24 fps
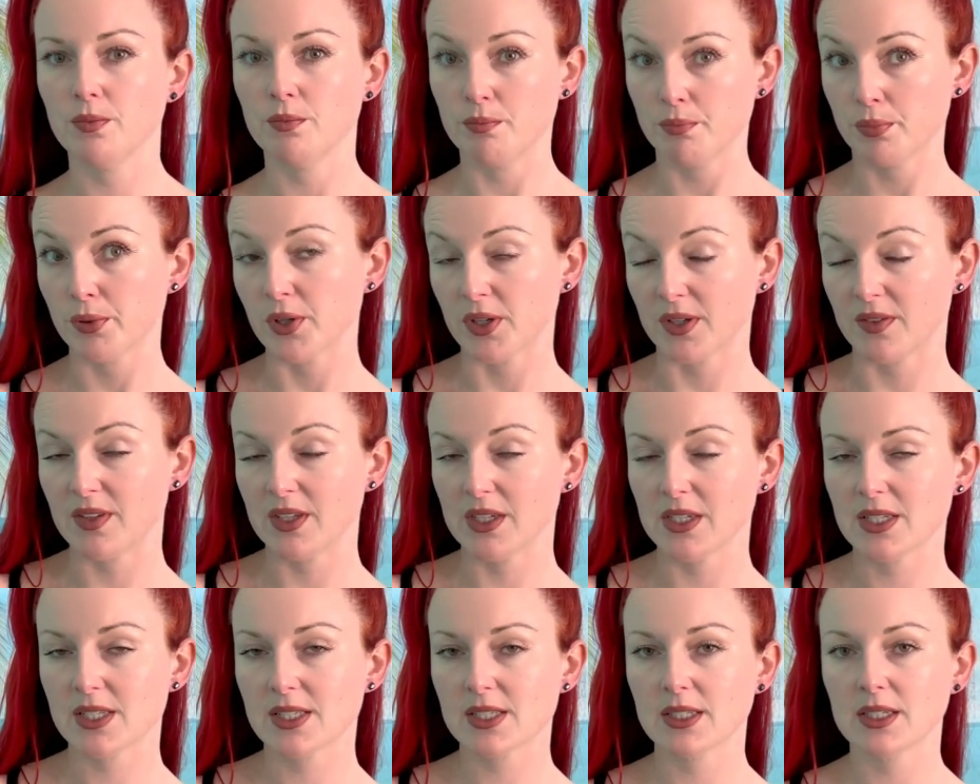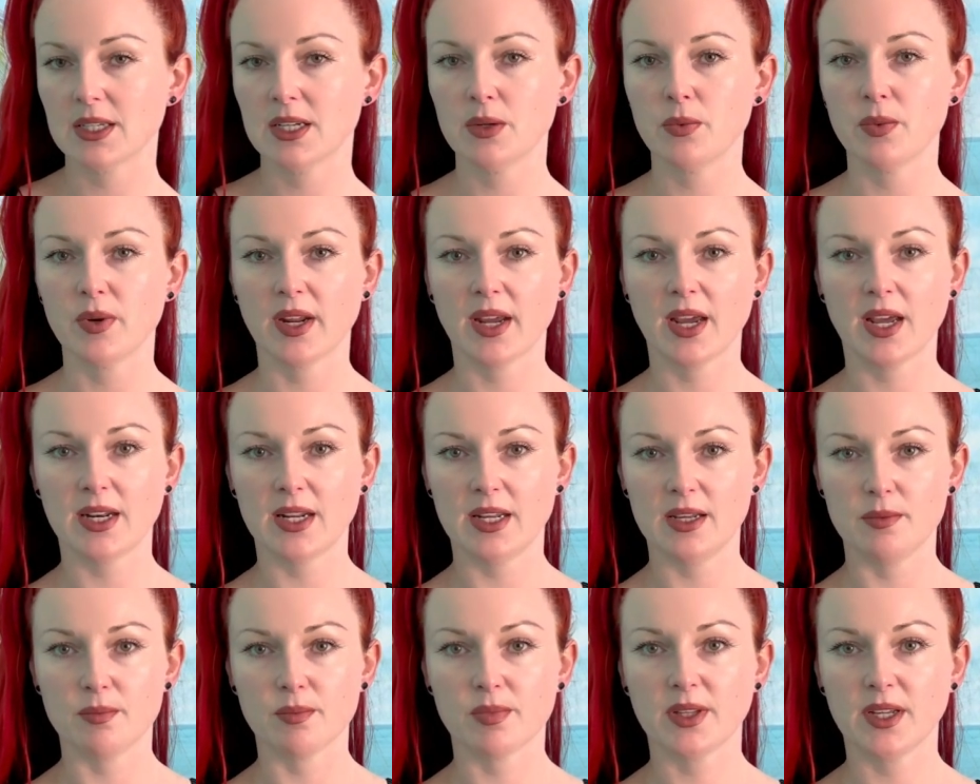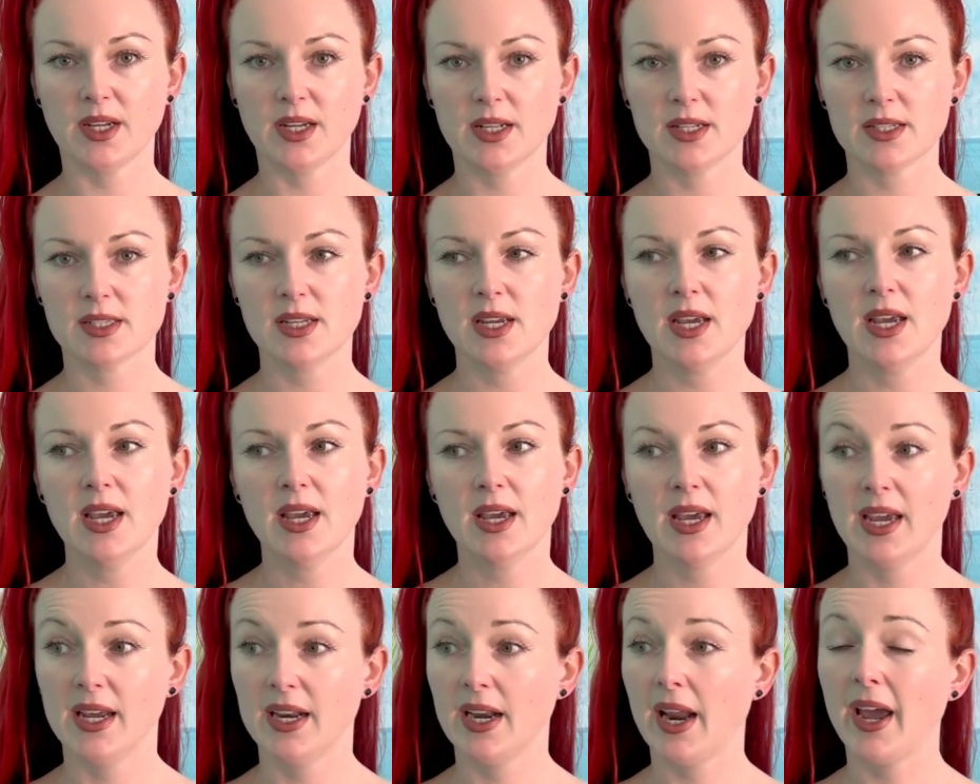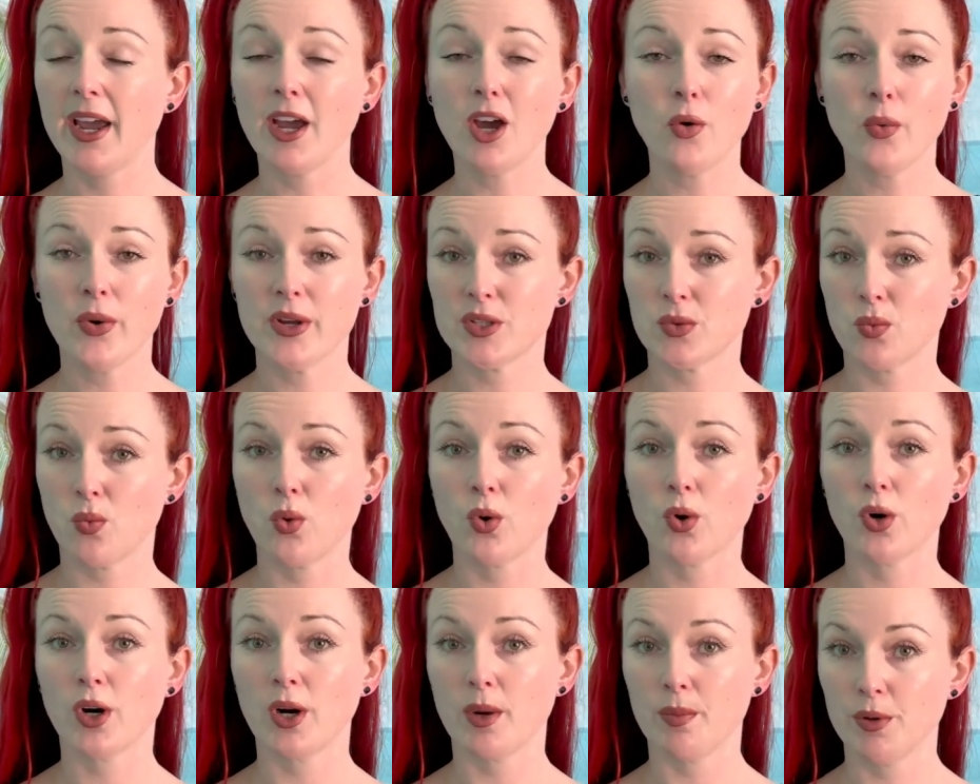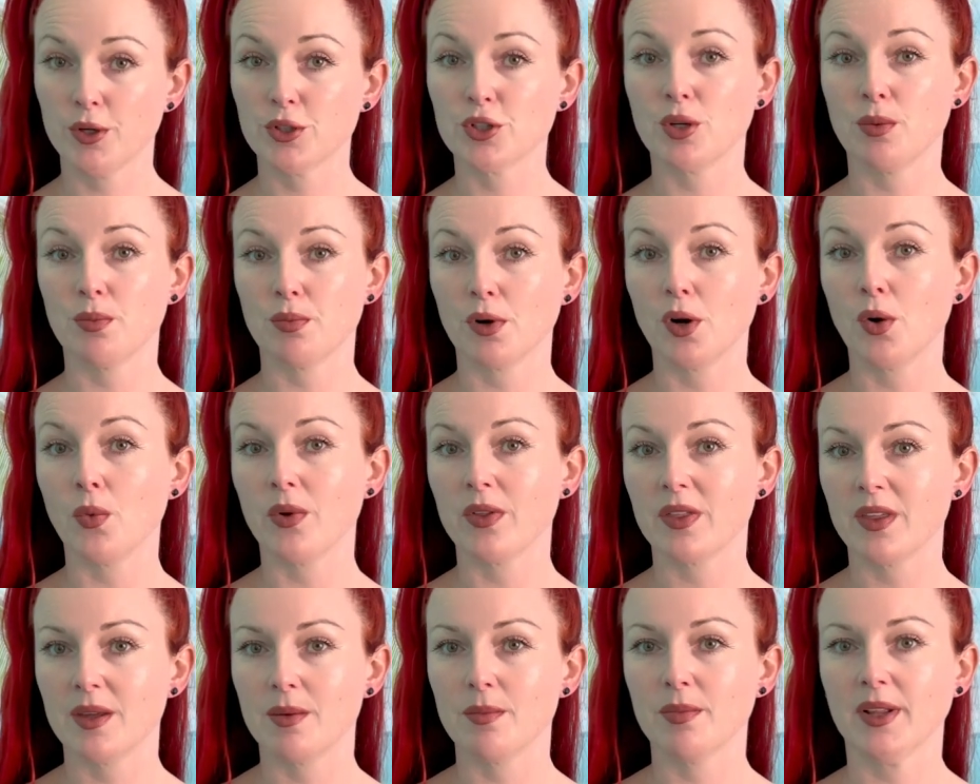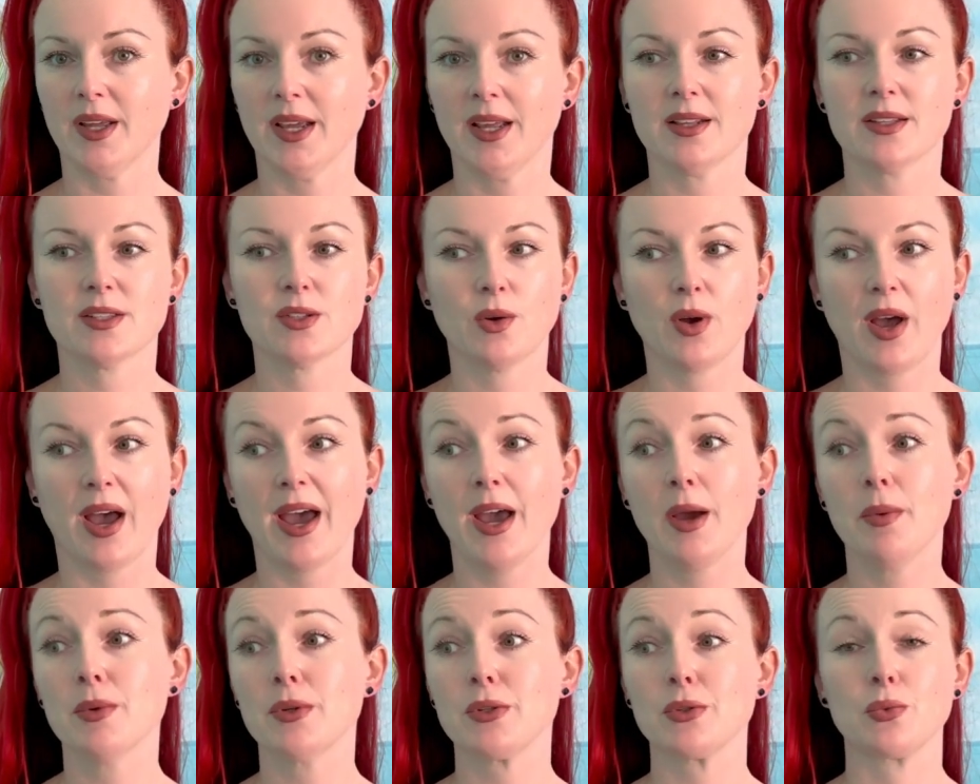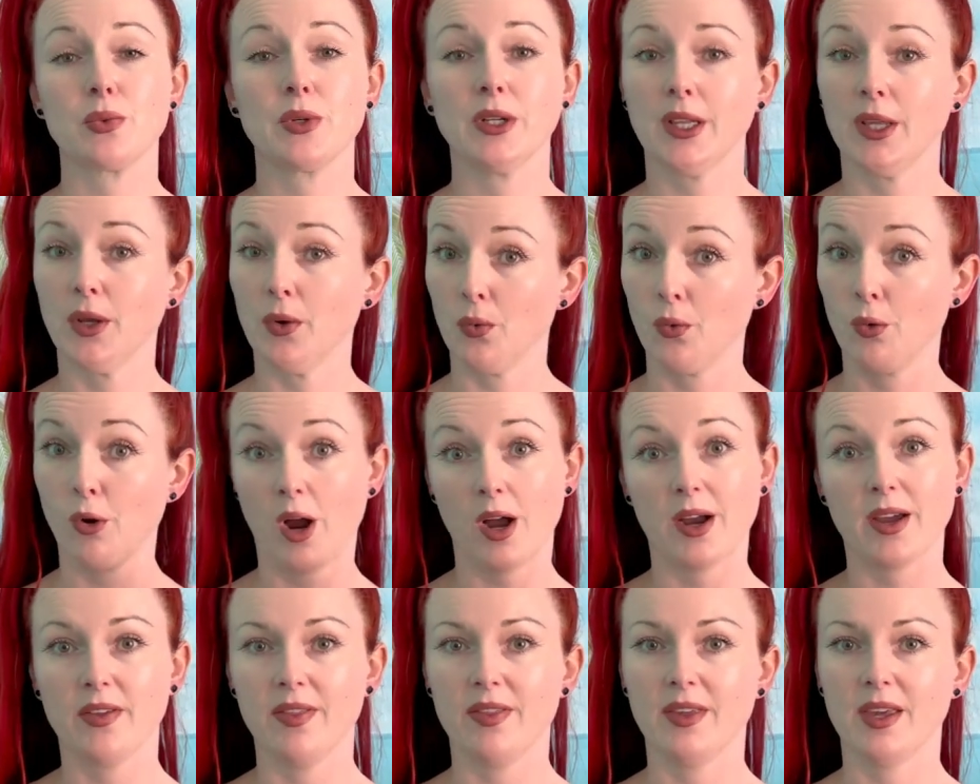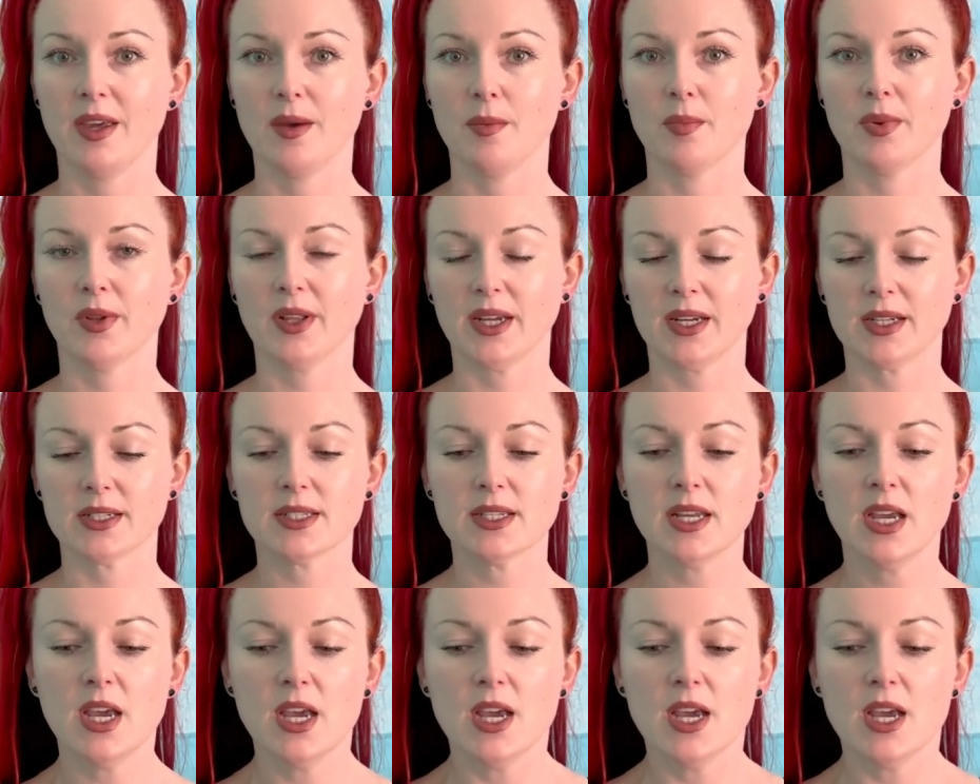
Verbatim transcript: previously when I had implants and I always wore a push-up bra with implants. So I was really rocking the implants.